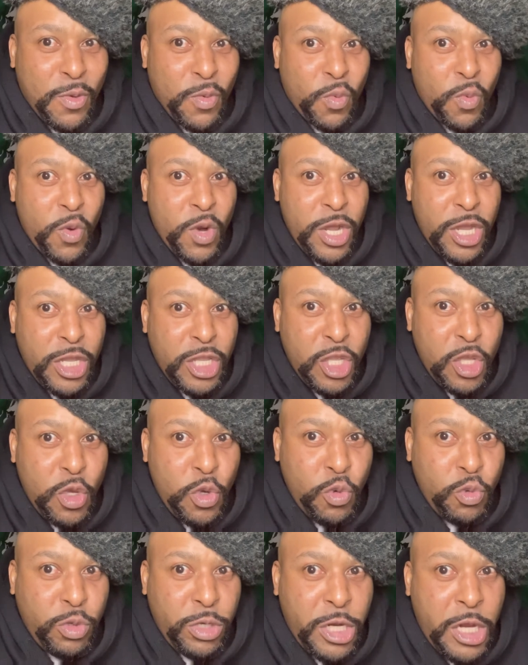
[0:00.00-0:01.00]
run
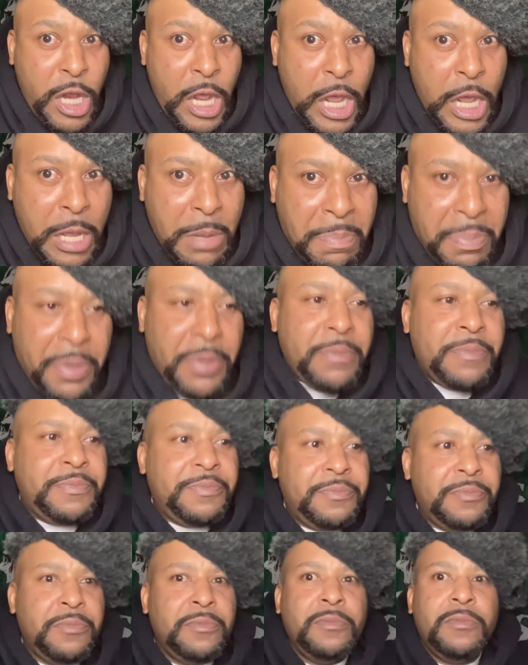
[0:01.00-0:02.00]
you deep.
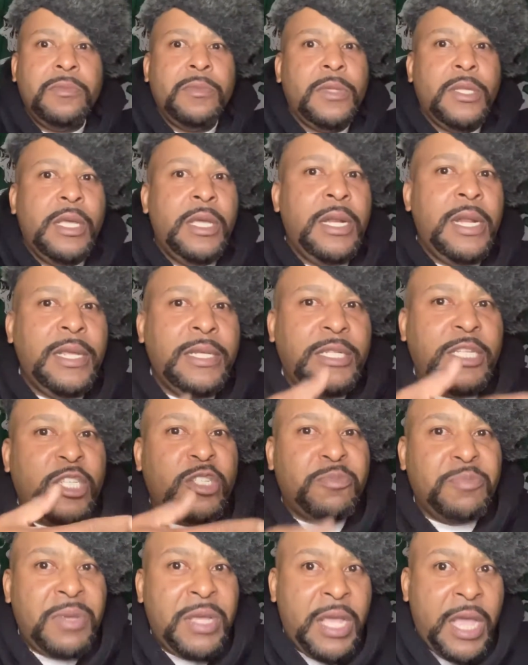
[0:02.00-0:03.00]
It ain't
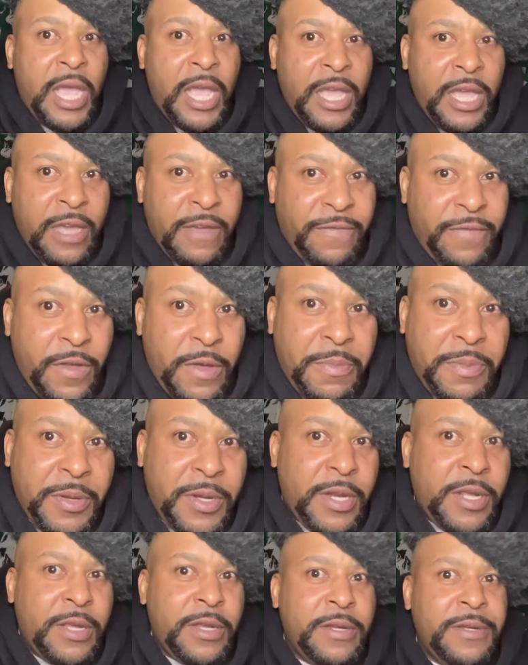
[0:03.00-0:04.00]
just me, AF, up in
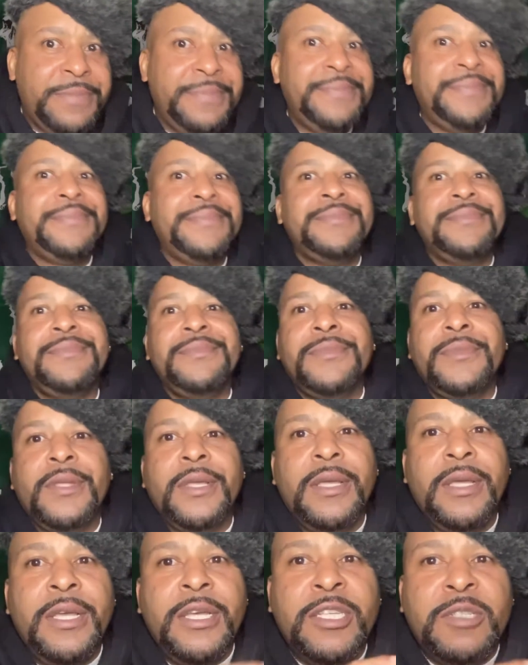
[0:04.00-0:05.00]
there.
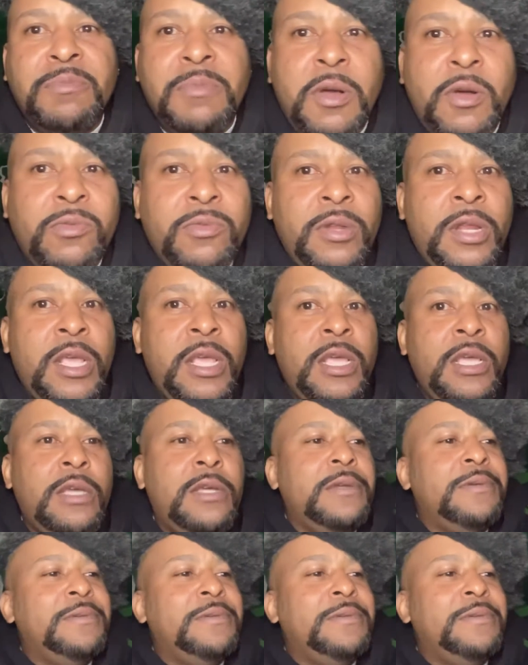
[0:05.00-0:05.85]
It's Monique,